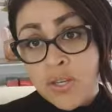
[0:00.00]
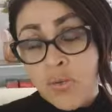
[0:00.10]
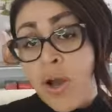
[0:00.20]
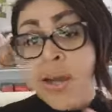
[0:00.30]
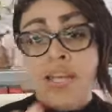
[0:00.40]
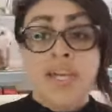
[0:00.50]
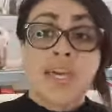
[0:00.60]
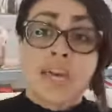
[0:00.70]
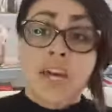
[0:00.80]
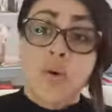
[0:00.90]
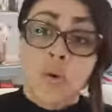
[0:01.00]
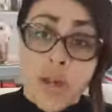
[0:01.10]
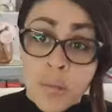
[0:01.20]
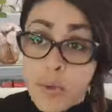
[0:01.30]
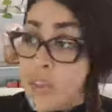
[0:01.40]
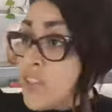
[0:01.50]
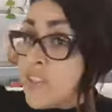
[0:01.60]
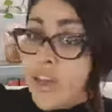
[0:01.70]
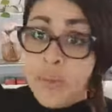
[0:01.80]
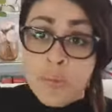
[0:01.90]
Why do you get caught up with
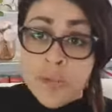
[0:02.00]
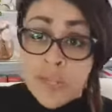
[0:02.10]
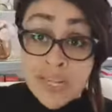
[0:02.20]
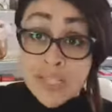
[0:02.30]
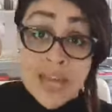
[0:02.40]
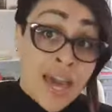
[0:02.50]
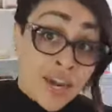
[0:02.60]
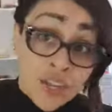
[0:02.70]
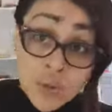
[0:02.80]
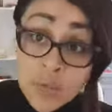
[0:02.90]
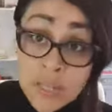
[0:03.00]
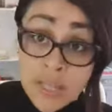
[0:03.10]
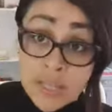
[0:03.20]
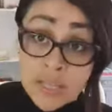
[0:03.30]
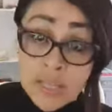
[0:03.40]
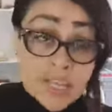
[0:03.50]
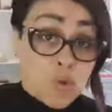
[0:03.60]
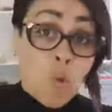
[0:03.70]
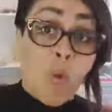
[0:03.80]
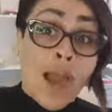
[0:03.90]
this other one that is out of your league?
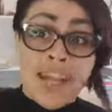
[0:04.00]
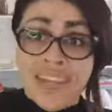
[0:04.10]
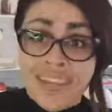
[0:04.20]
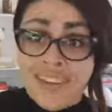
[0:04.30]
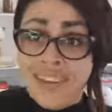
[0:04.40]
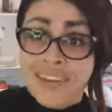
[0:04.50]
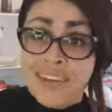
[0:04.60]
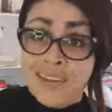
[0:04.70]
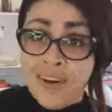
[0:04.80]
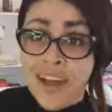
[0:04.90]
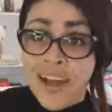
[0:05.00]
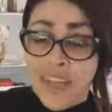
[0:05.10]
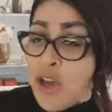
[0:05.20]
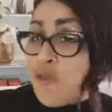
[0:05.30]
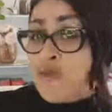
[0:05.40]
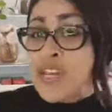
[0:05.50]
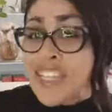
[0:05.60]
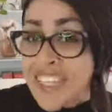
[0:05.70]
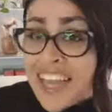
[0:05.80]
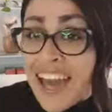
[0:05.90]
That's wacky, right? That
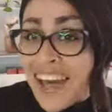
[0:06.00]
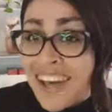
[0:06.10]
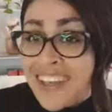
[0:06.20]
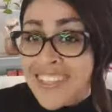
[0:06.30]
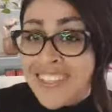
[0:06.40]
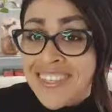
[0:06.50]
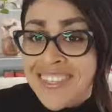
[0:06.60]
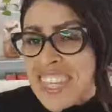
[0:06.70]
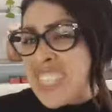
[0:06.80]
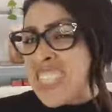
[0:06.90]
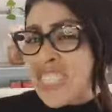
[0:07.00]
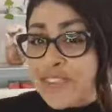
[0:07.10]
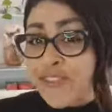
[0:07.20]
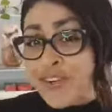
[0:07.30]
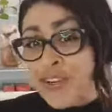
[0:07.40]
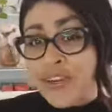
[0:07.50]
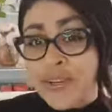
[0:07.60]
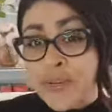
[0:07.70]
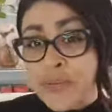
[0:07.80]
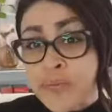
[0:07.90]
reads cards. That's different.
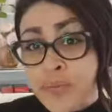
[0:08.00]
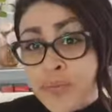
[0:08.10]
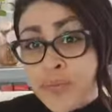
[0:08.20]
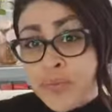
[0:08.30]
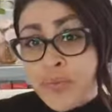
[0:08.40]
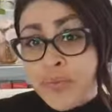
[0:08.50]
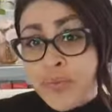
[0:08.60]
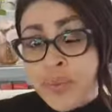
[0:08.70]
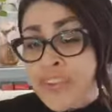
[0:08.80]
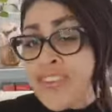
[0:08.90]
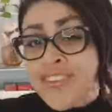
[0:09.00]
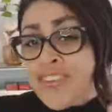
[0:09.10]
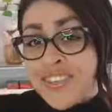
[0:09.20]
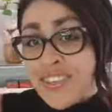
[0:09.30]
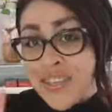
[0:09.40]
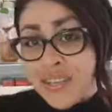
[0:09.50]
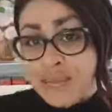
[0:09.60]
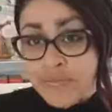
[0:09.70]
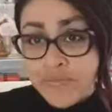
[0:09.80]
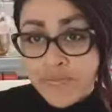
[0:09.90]
This is the thing.